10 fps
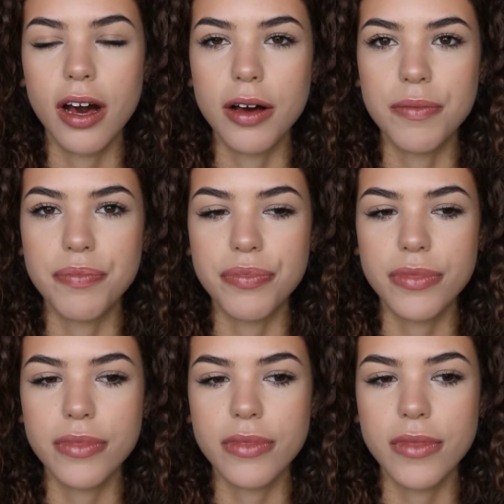
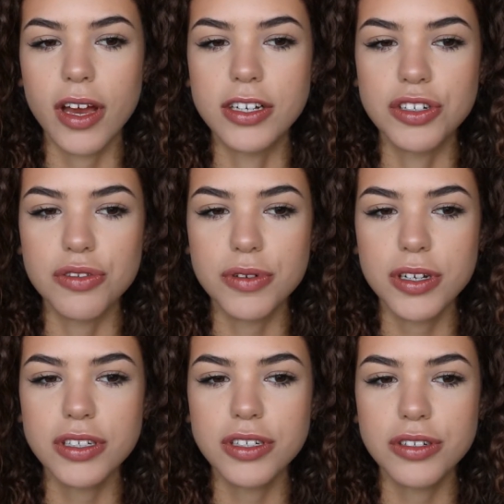I just
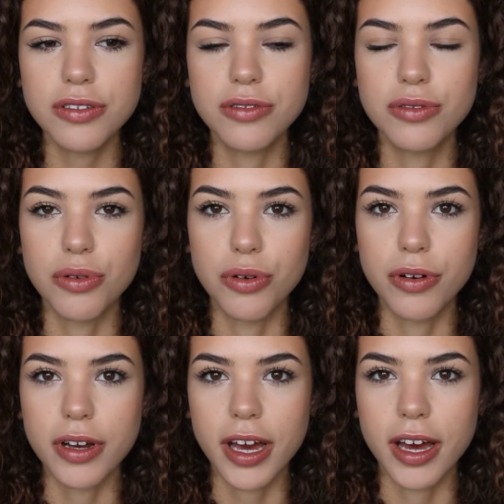wanted to
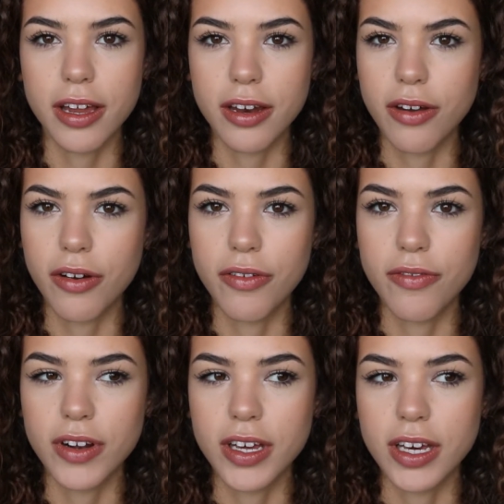talk and
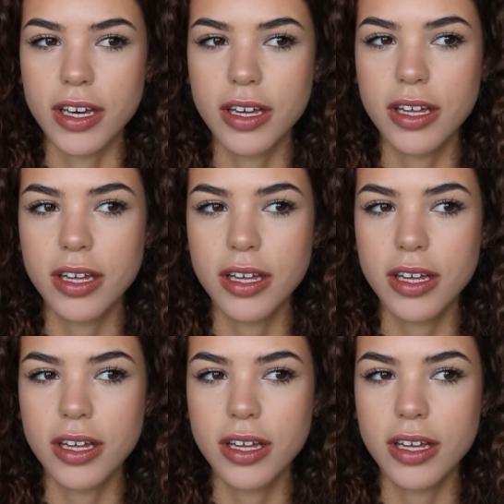hopefully